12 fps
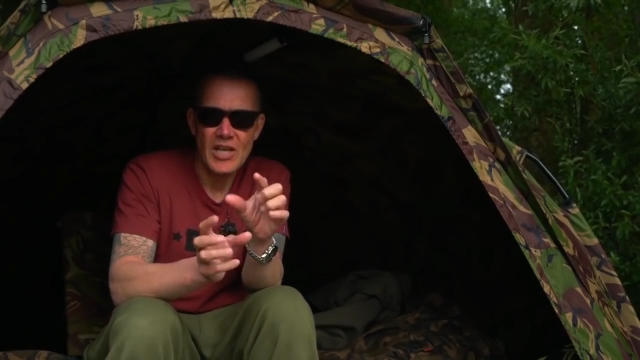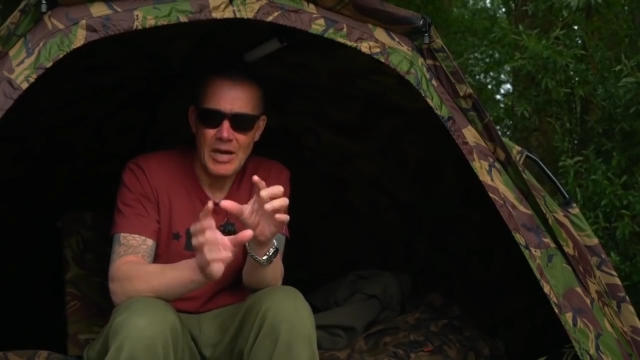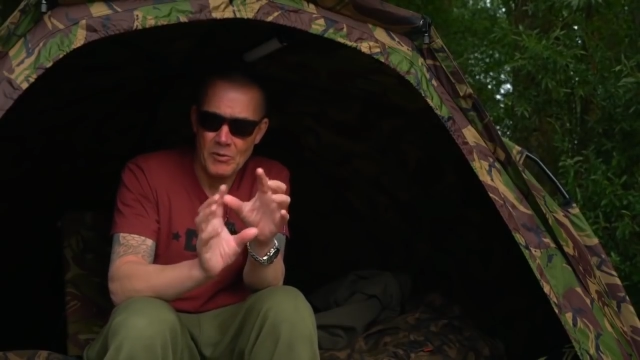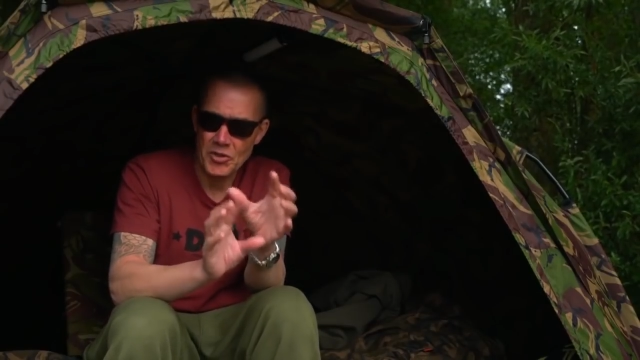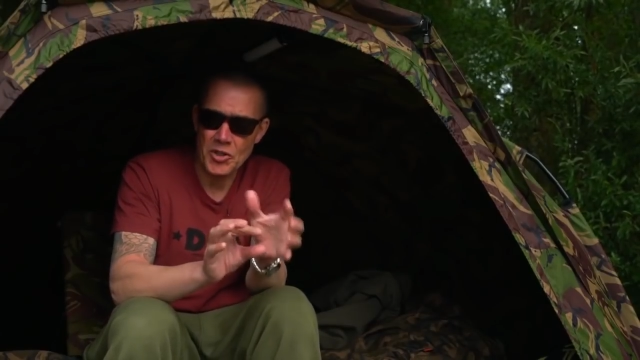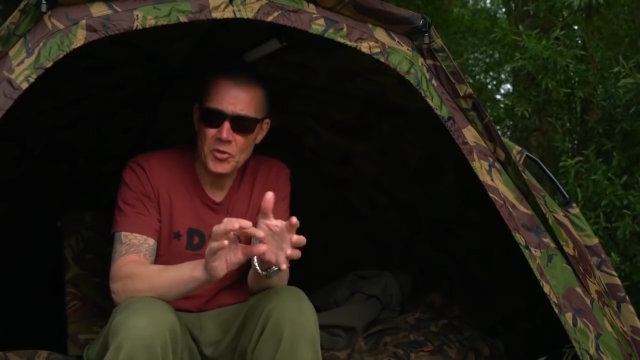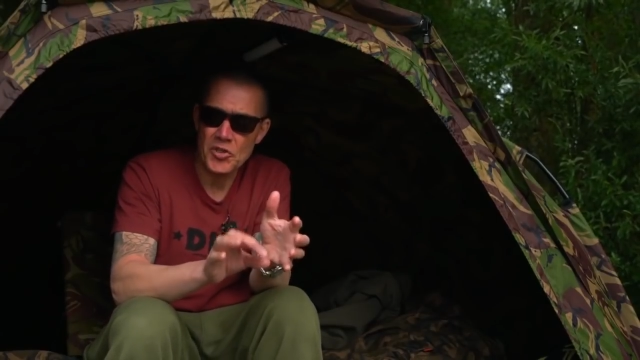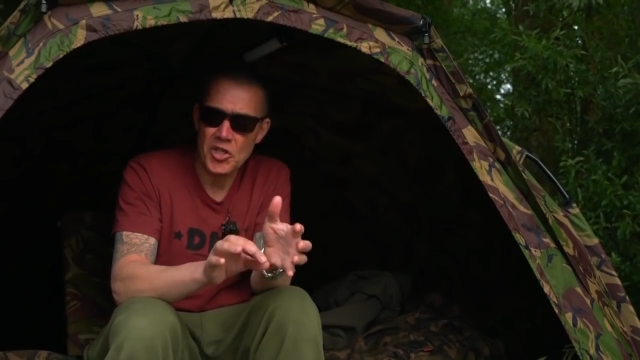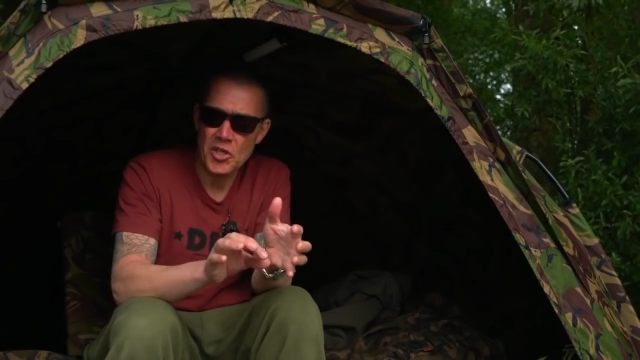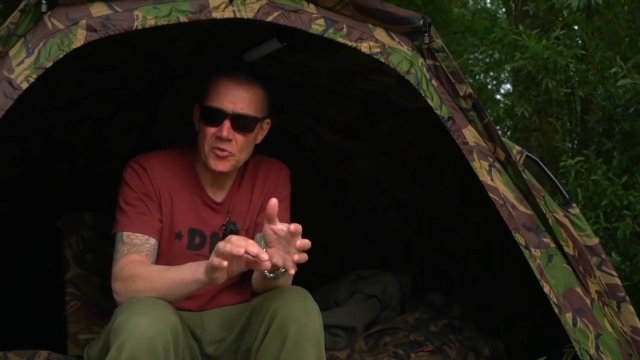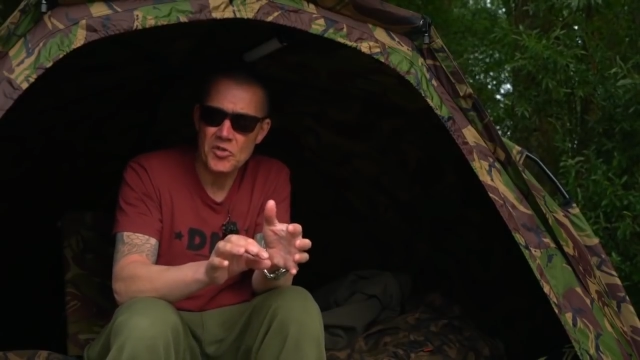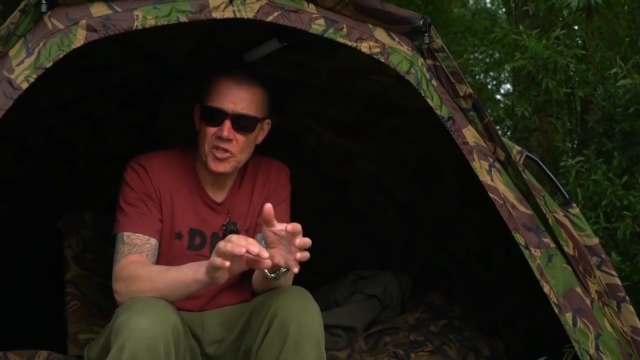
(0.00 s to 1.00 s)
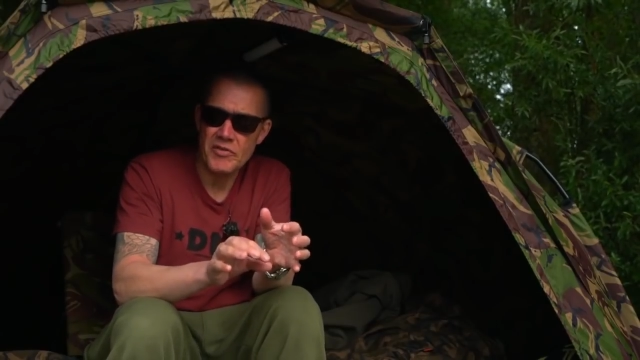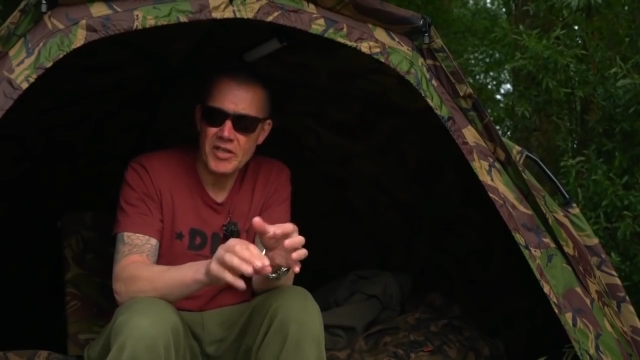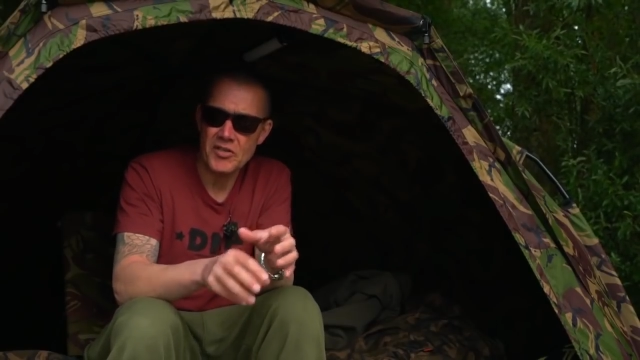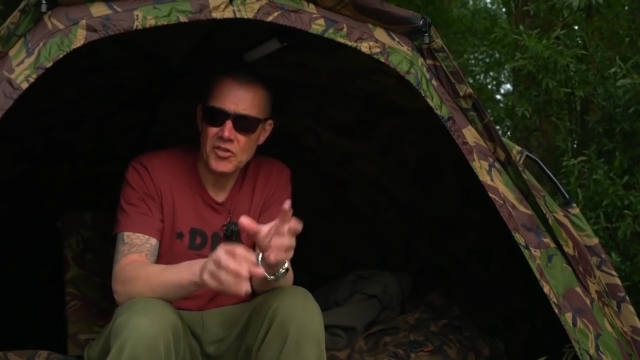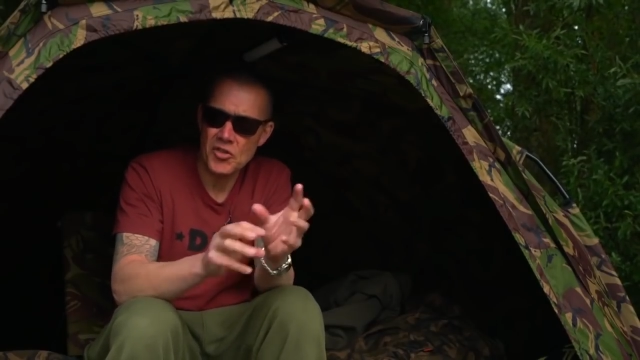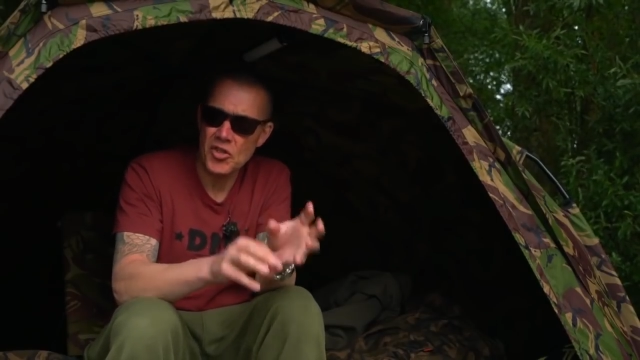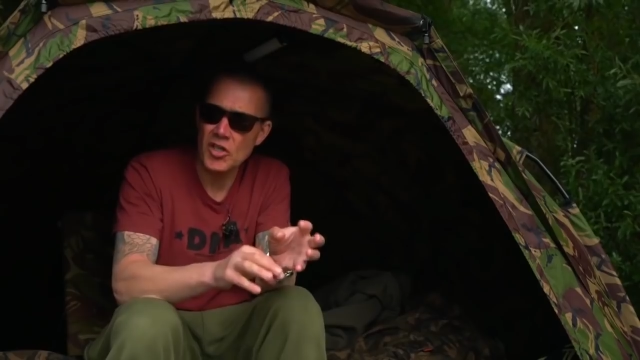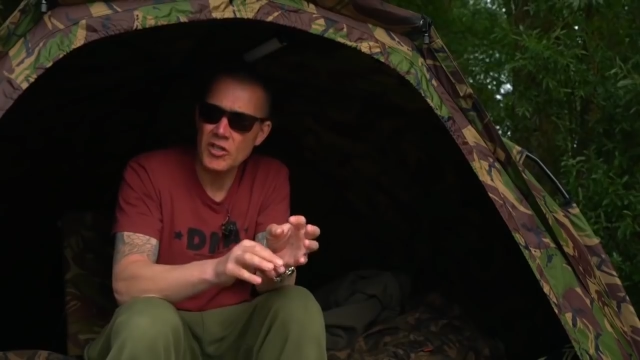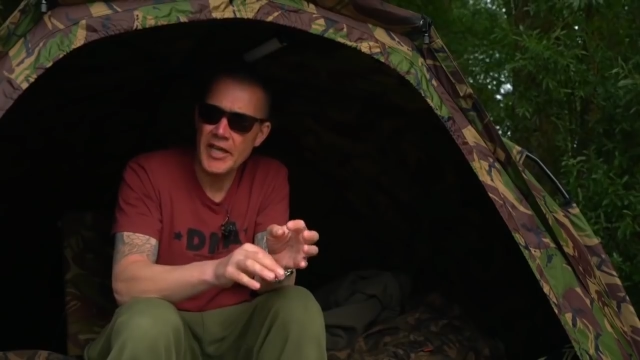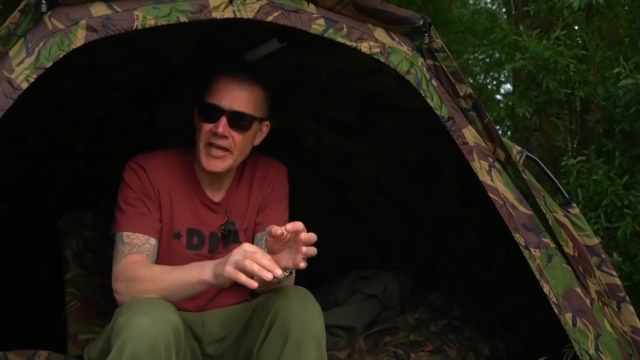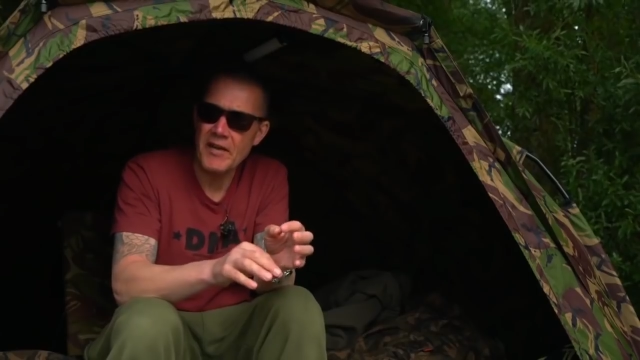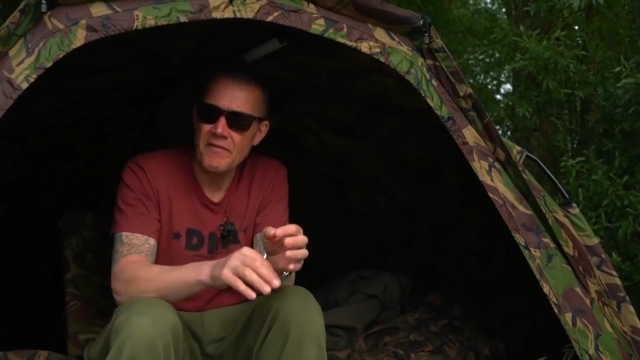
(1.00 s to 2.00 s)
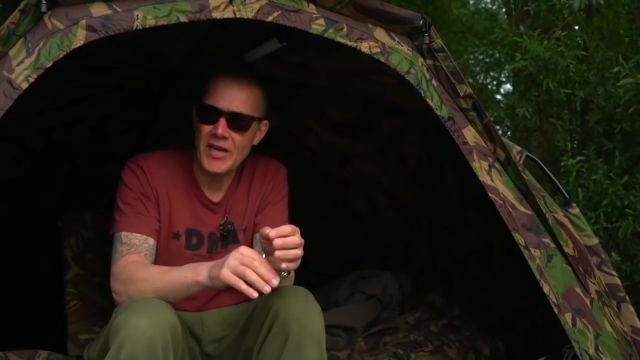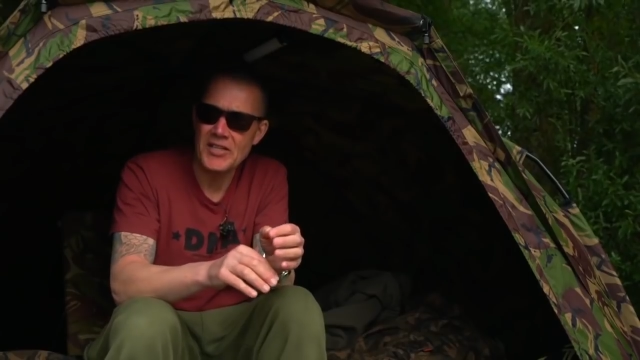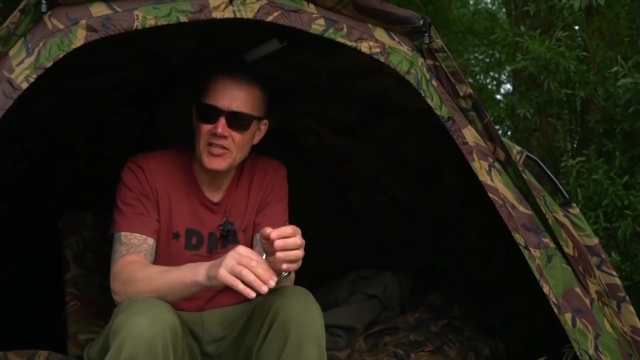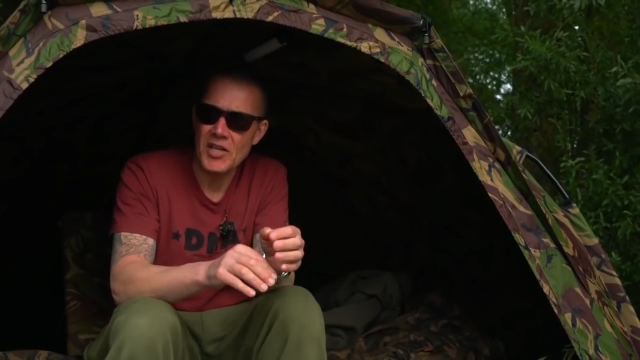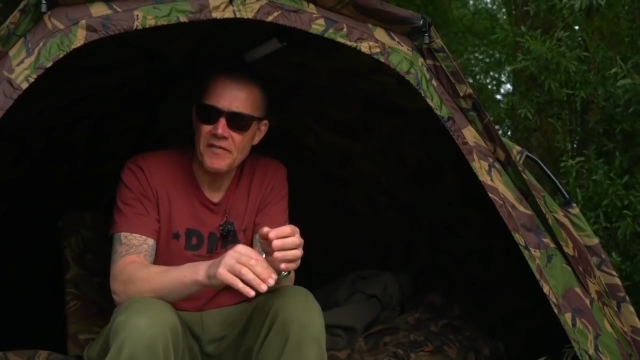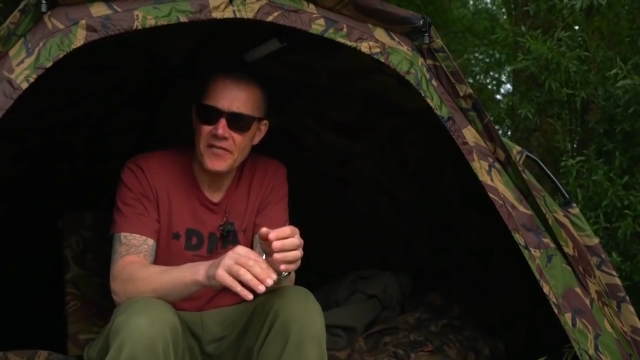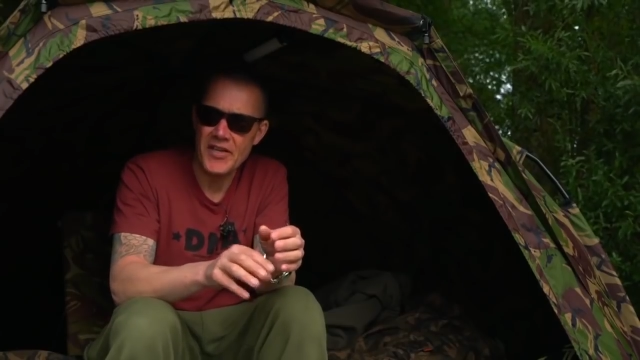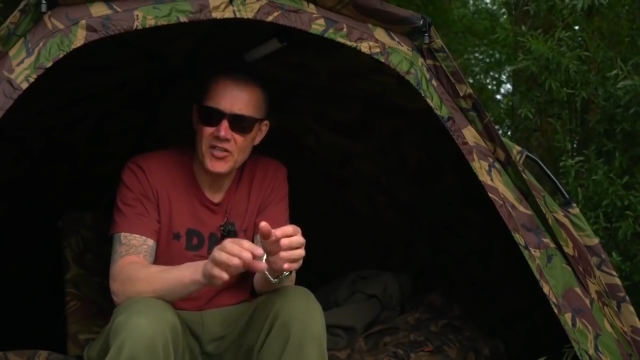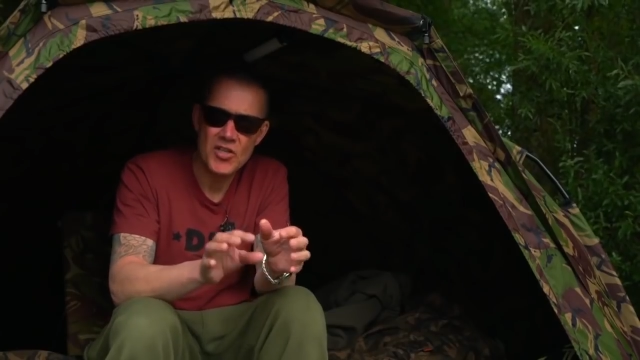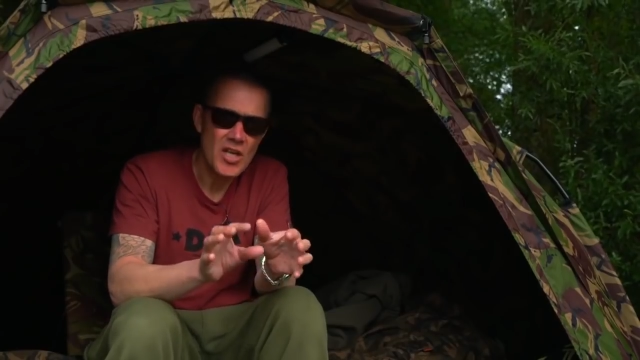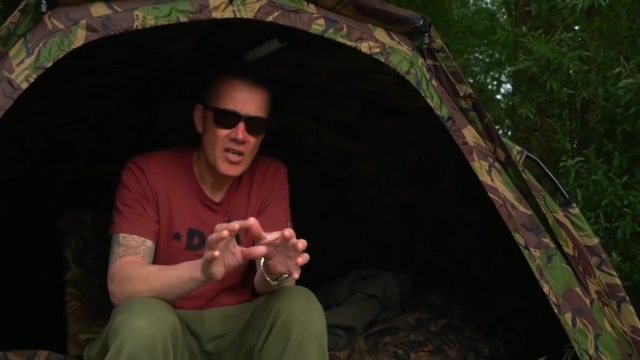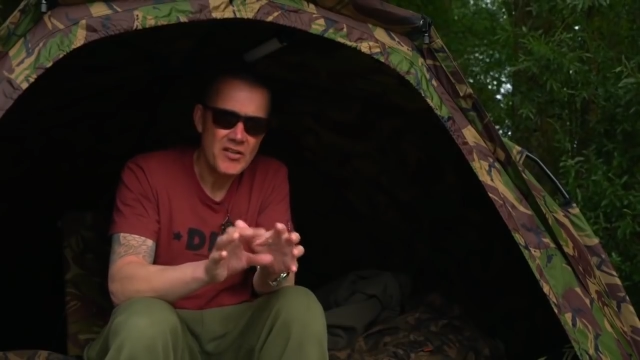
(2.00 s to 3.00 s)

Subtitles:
I will use a QC rig. There's a certain lake in France that I fish,